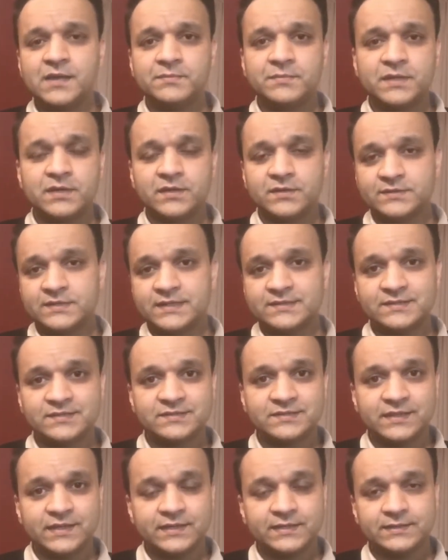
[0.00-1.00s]
because as I
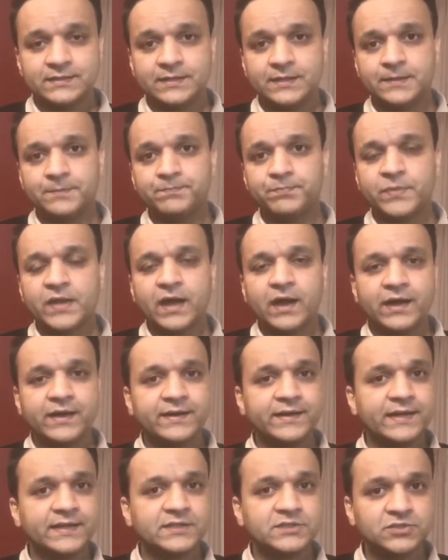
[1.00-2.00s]
said,
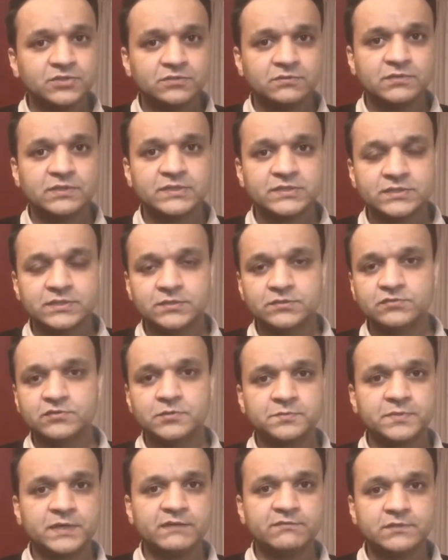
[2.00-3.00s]
high ranked universities
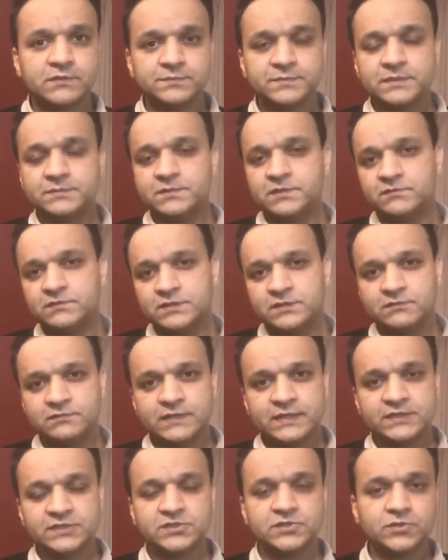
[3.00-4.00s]
prefer people with a
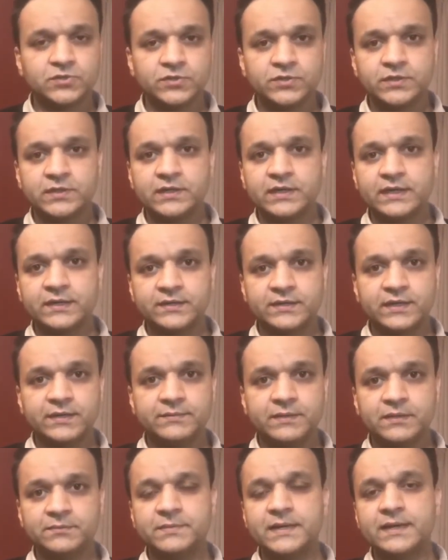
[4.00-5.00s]
very strong
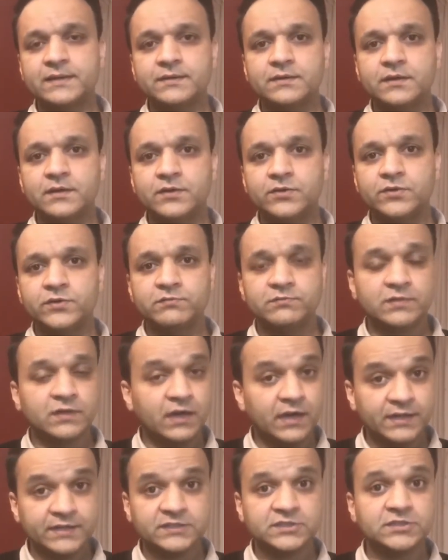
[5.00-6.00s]
academic background,
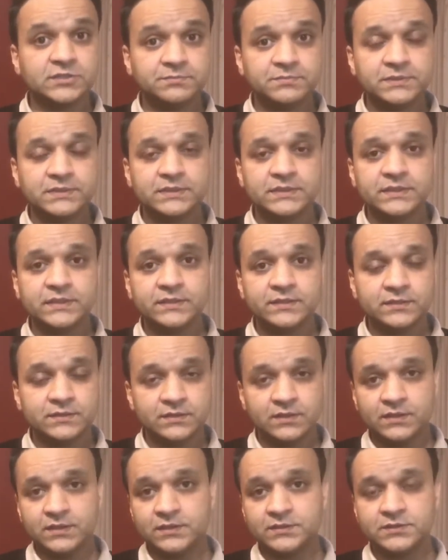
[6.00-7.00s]
high
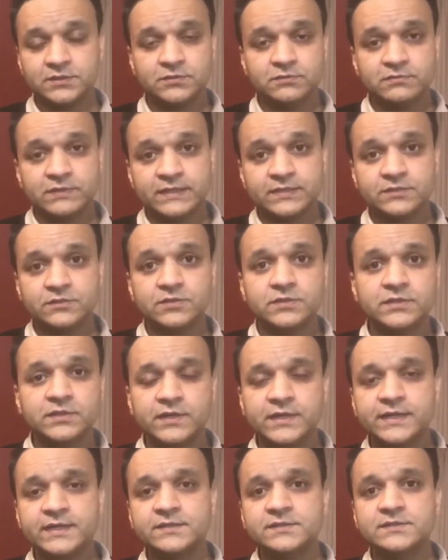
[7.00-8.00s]
GPA, you know, very good
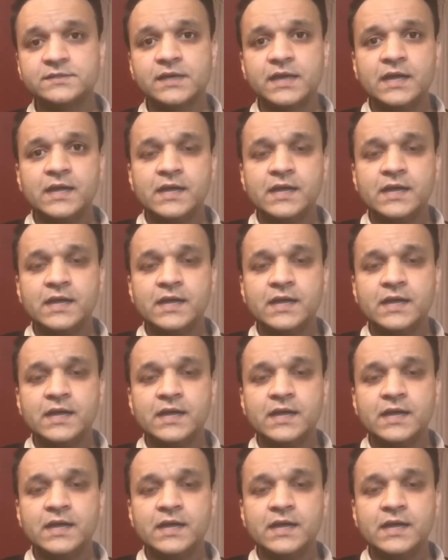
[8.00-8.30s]
grades.